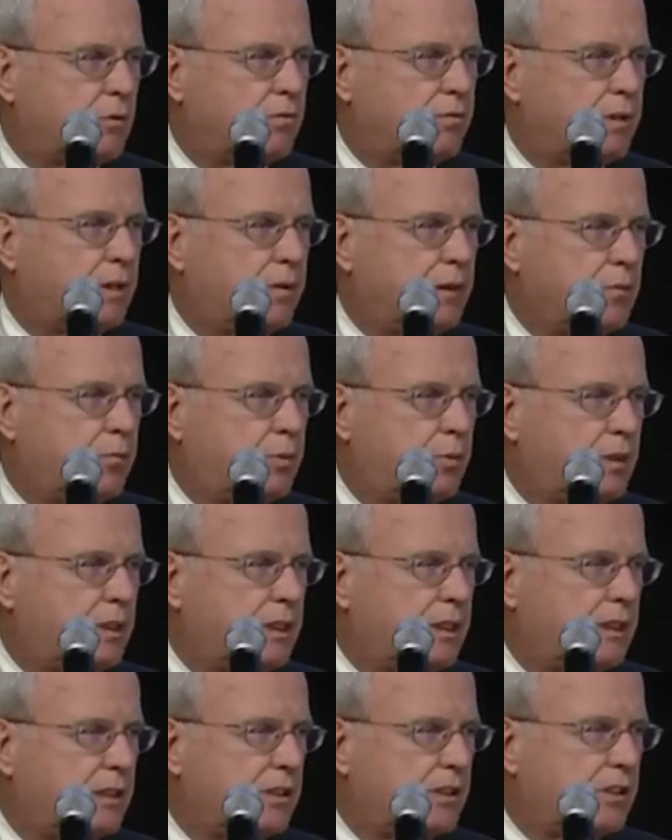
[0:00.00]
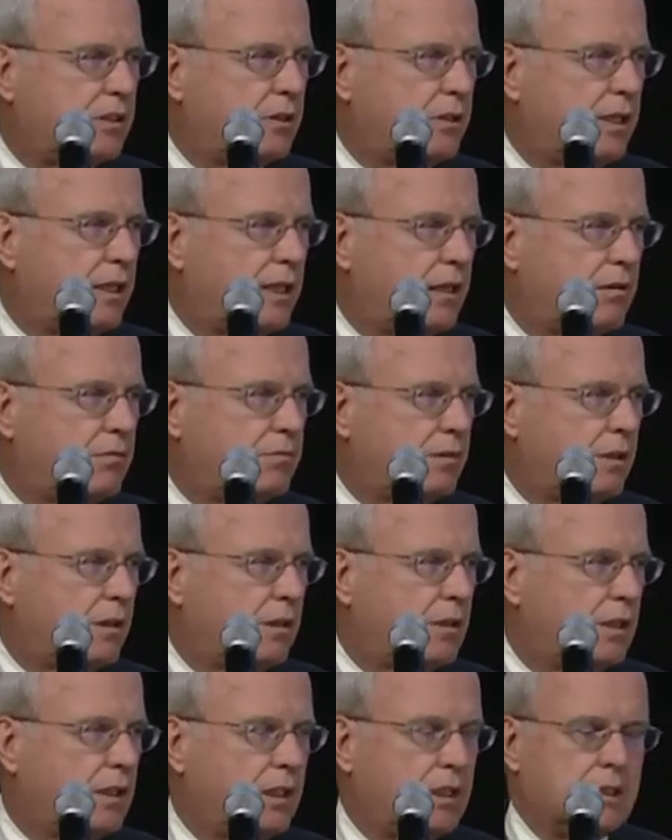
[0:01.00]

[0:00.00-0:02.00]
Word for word: very pleased to have uh,